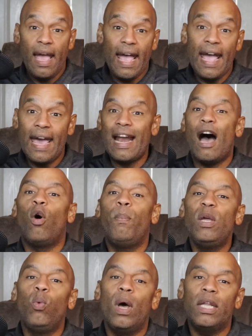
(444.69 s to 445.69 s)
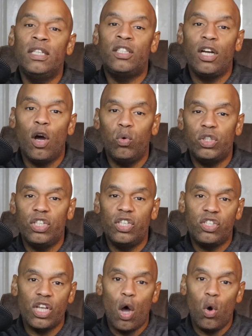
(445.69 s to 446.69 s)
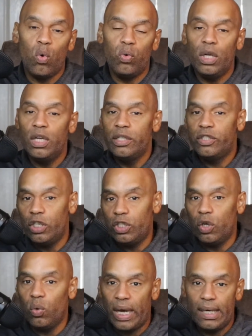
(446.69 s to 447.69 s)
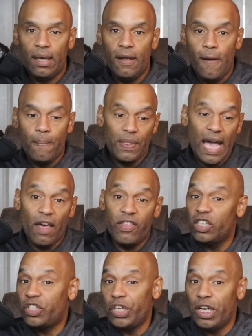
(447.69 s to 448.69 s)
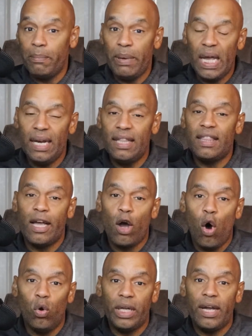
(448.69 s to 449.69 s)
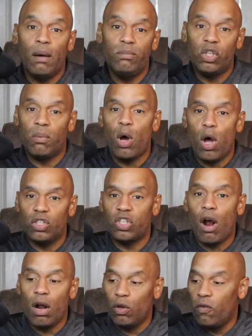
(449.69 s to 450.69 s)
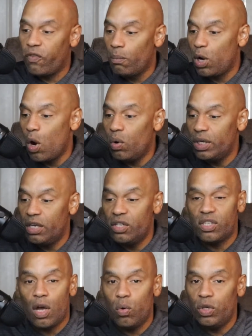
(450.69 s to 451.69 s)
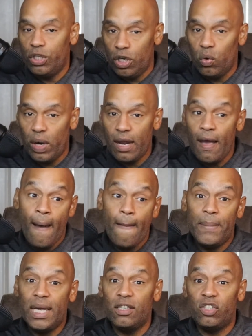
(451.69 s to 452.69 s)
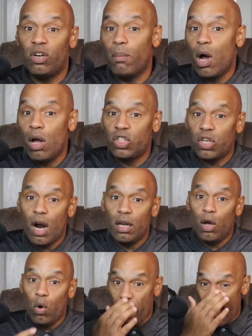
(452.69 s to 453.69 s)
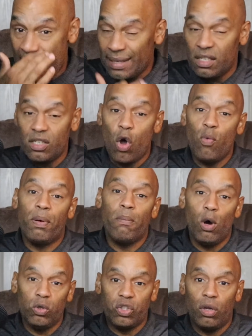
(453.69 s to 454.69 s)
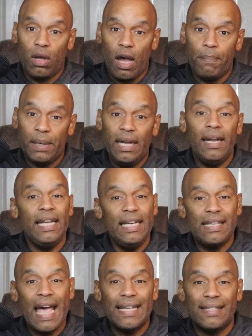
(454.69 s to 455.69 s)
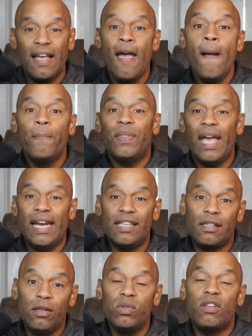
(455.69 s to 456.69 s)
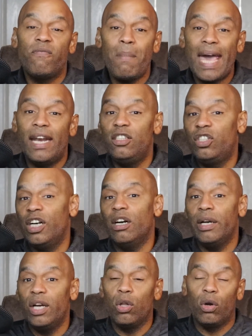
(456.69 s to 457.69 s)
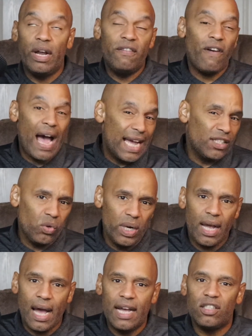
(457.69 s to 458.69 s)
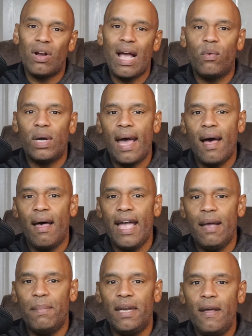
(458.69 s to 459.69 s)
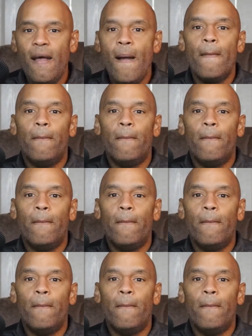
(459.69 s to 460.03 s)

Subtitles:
And I'll be willing to go to Dazn to do it. Now, there shouldn't be anything holding up Jermall Charlo from going to Dazn to do it, because Jermall Charlo has his own promotional company and he has an exclusive managerial or advisory contract with Al Haymon.